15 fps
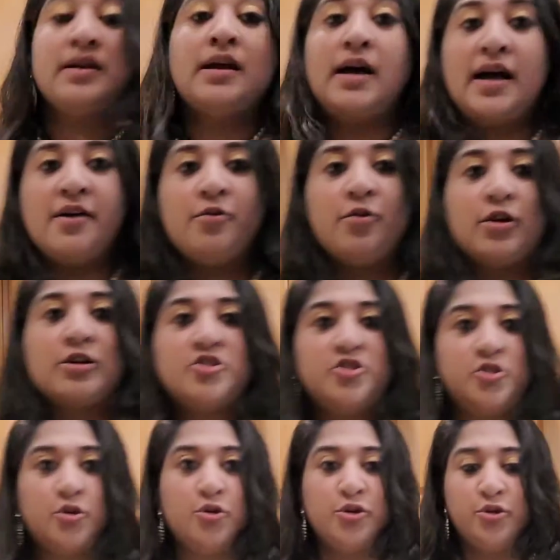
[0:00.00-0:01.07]
I want to
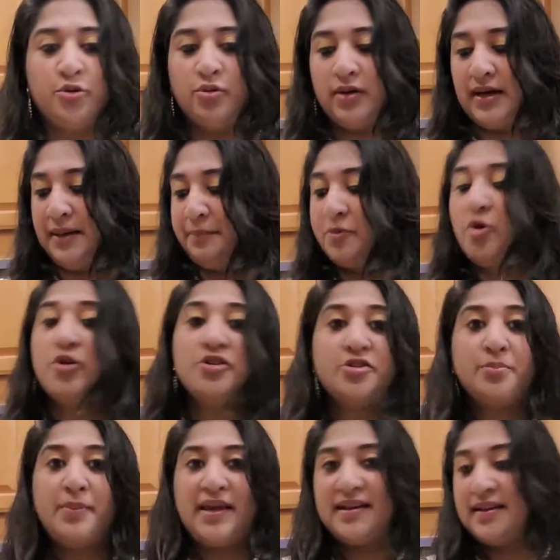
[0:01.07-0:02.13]
show you, I'm going to
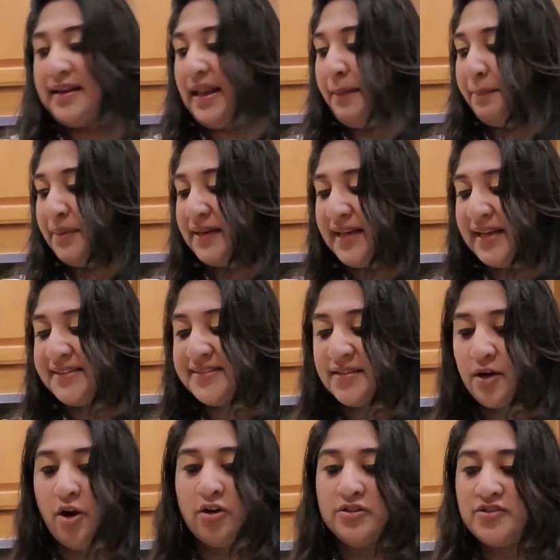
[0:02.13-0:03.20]
make an appetizer
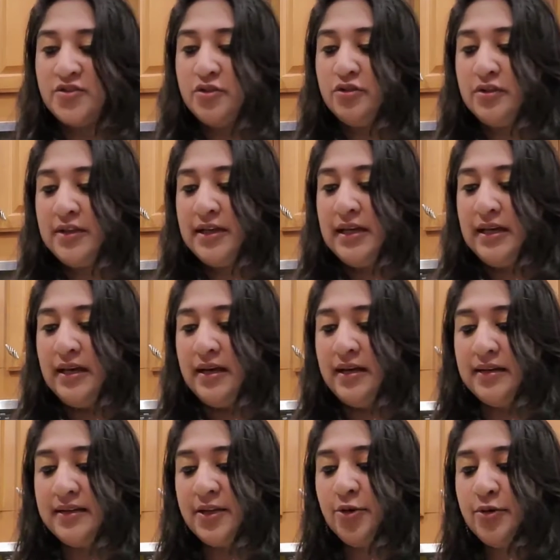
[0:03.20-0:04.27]
also
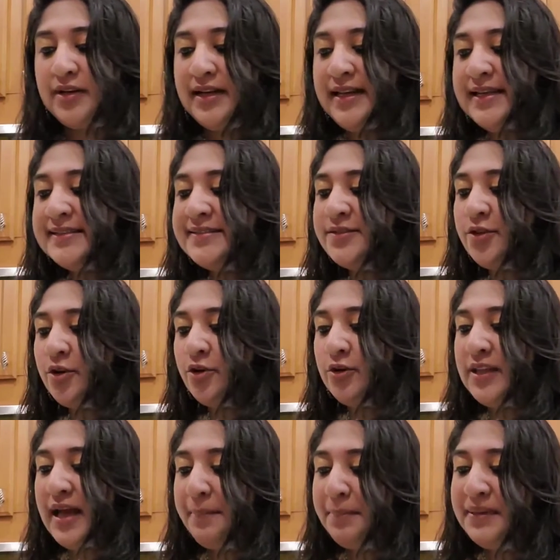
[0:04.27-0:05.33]
quickly. So
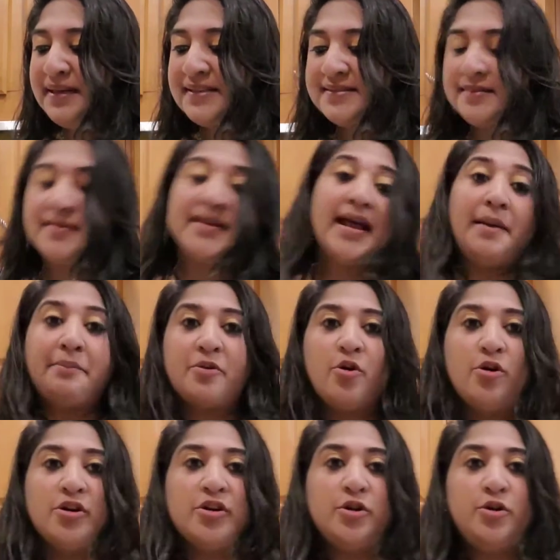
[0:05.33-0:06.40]
the appetizer that I'm
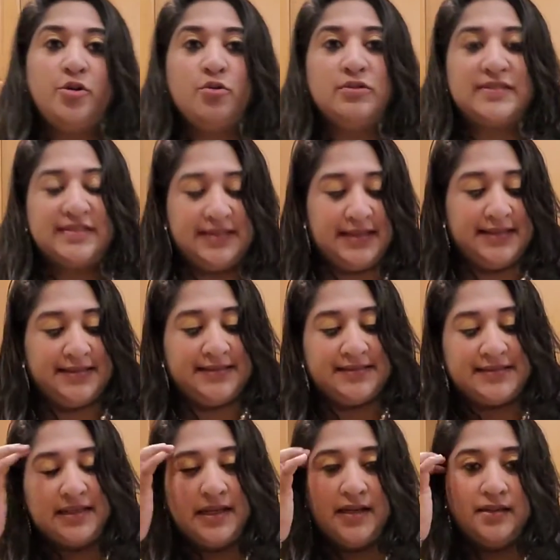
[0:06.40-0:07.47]
going to use is
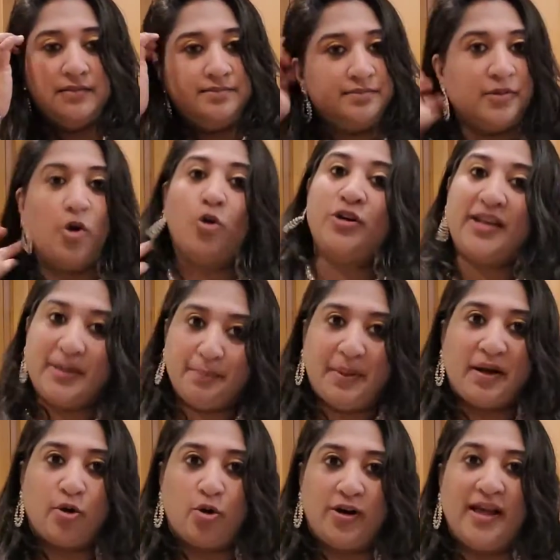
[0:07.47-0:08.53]
onion
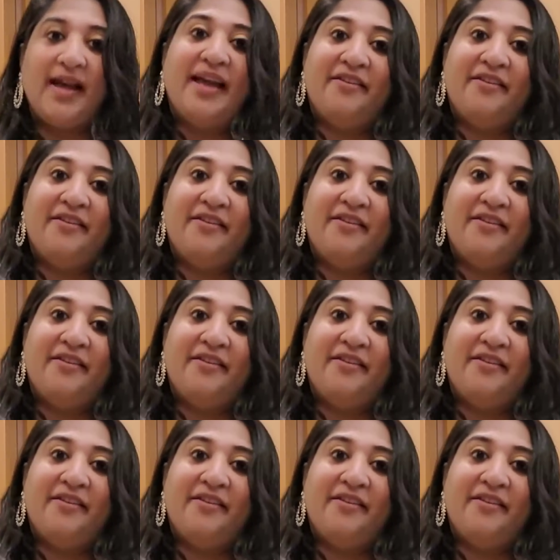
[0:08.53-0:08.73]
pakoda.